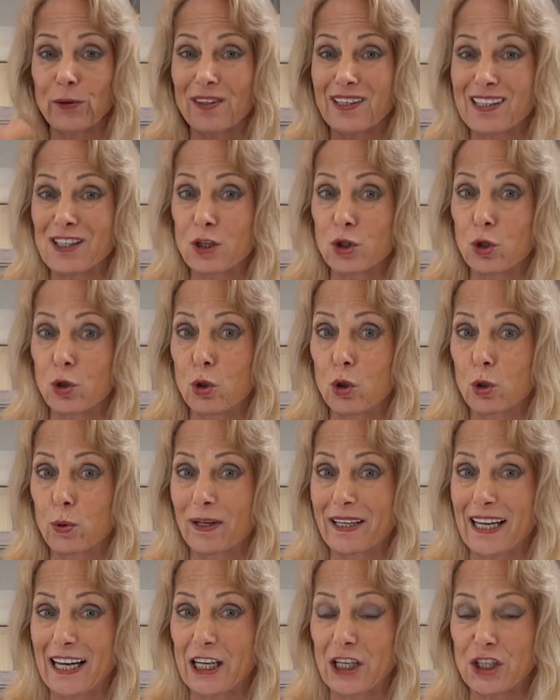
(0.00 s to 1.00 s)
this new
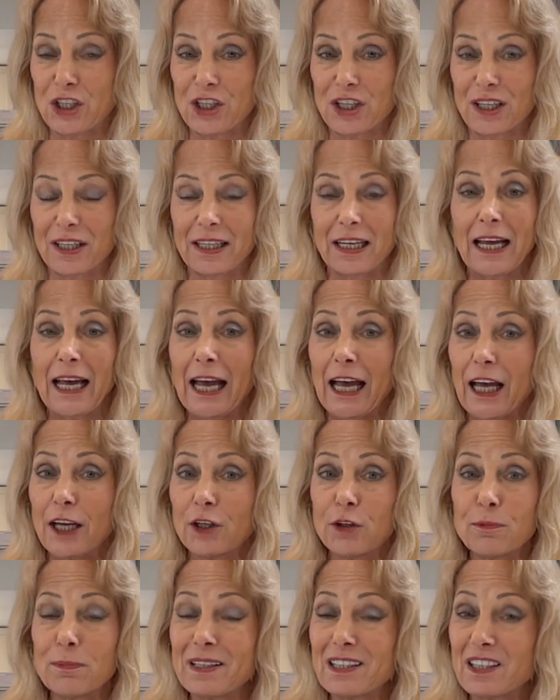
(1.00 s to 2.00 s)
creation.
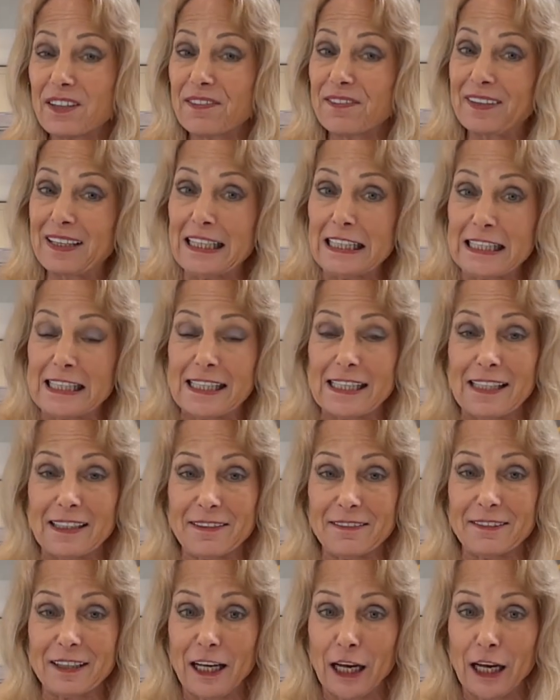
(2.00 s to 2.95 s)
You've been defensive.